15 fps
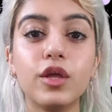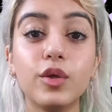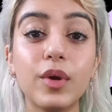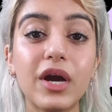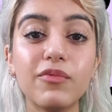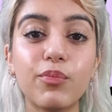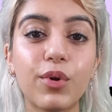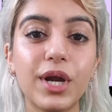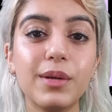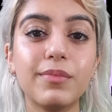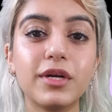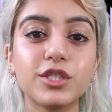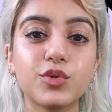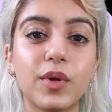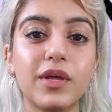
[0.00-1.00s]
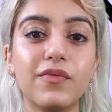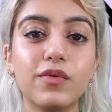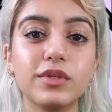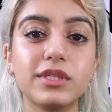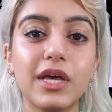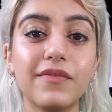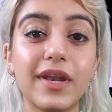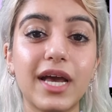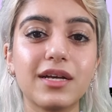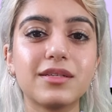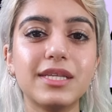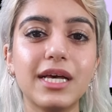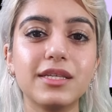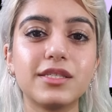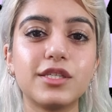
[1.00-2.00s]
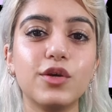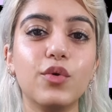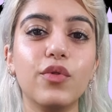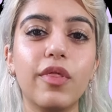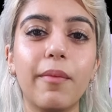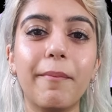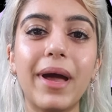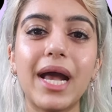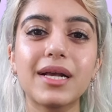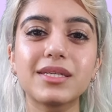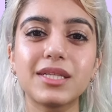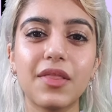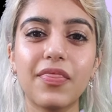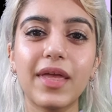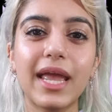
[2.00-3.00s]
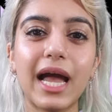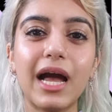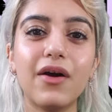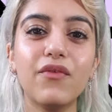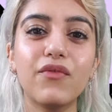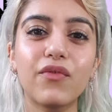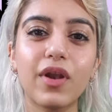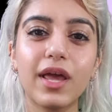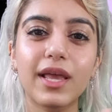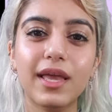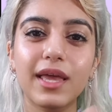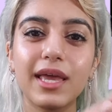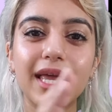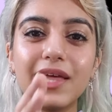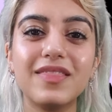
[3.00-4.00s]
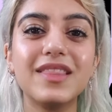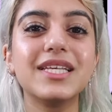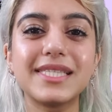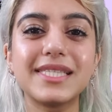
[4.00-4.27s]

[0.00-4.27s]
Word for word: You have pretty much twenty-four seven access to the Macs that they have like in the